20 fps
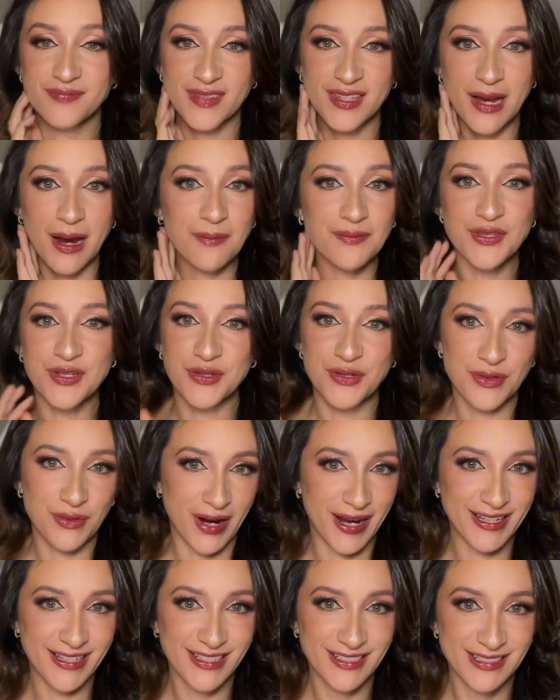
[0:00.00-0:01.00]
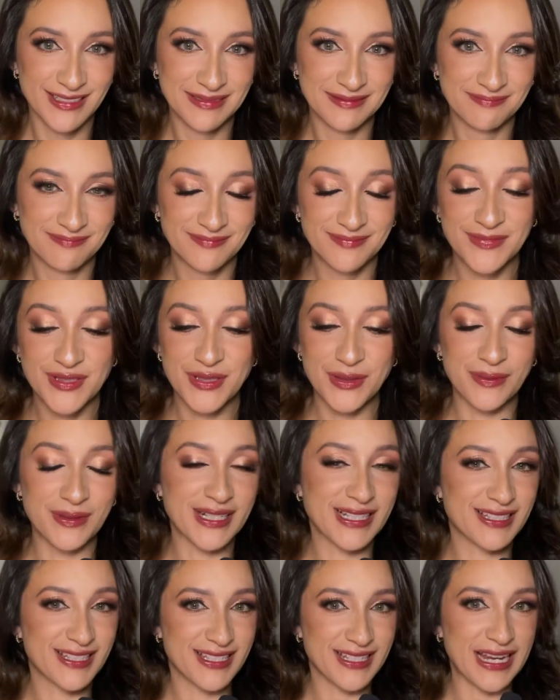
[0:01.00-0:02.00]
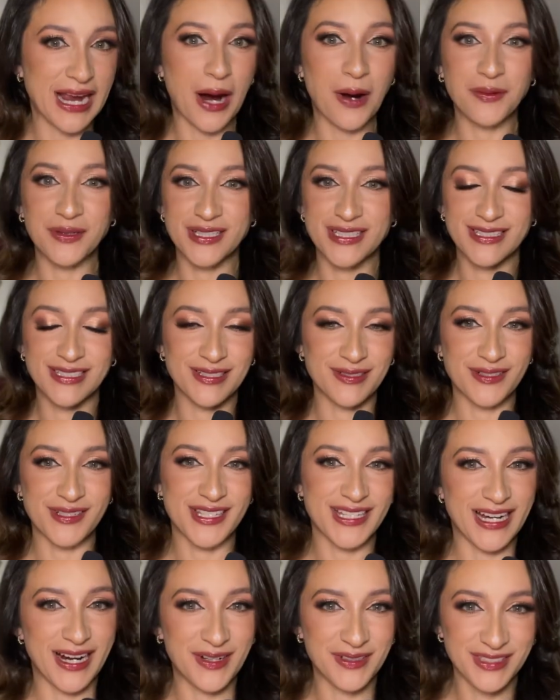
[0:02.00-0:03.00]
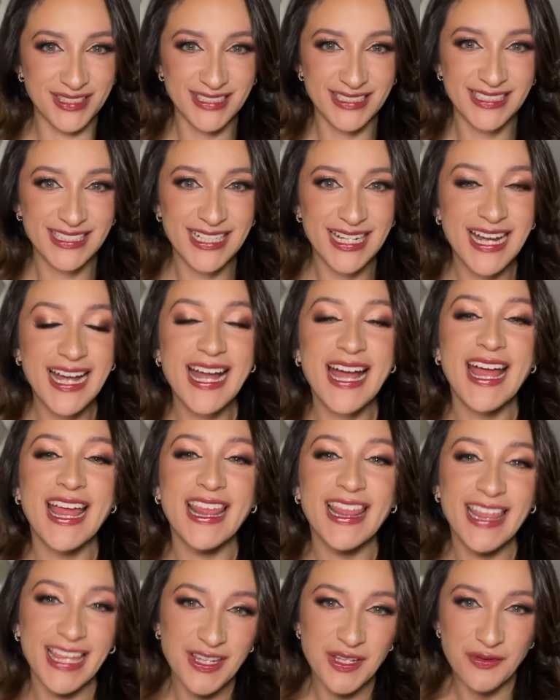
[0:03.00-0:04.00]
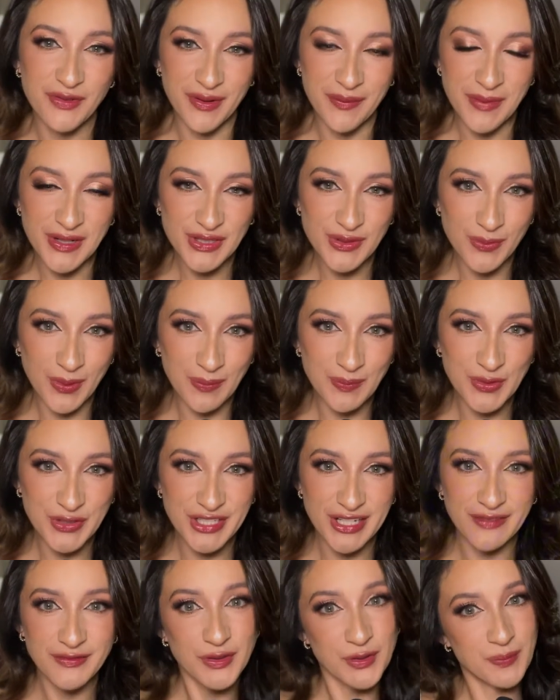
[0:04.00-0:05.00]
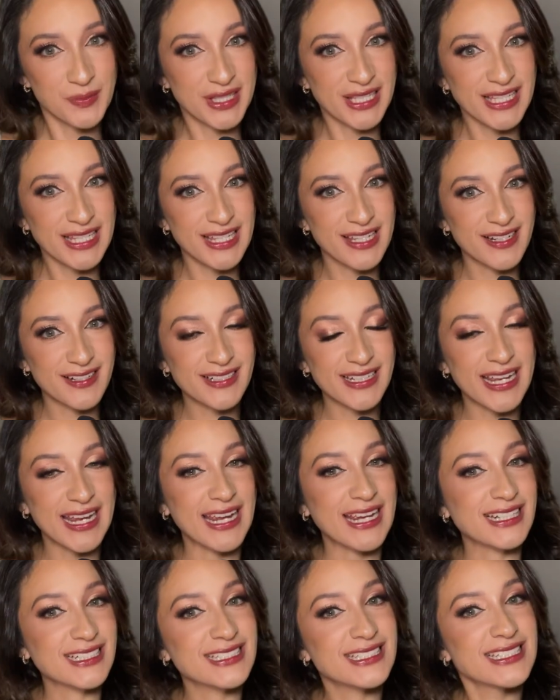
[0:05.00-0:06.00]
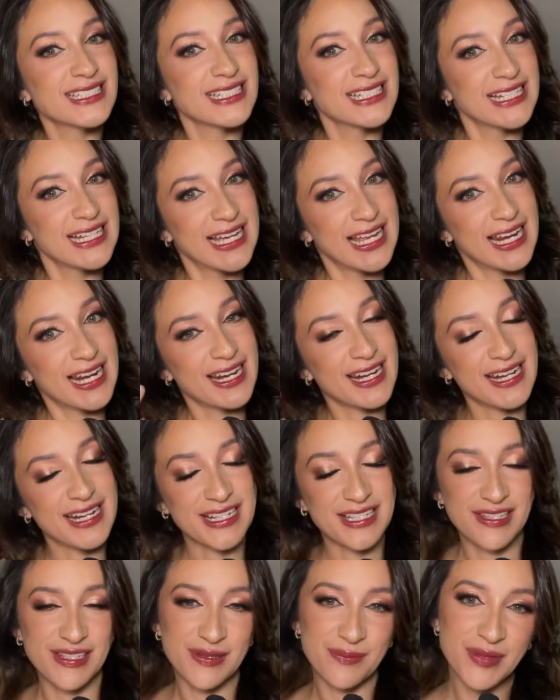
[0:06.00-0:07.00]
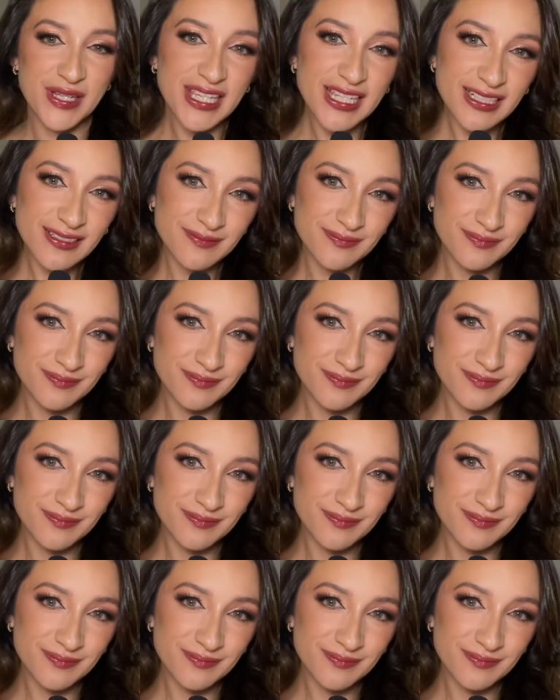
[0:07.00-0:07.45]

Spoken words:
I'm just trying it, so let's see how it turns out. Thank you very much one more time for being here, and let's begin.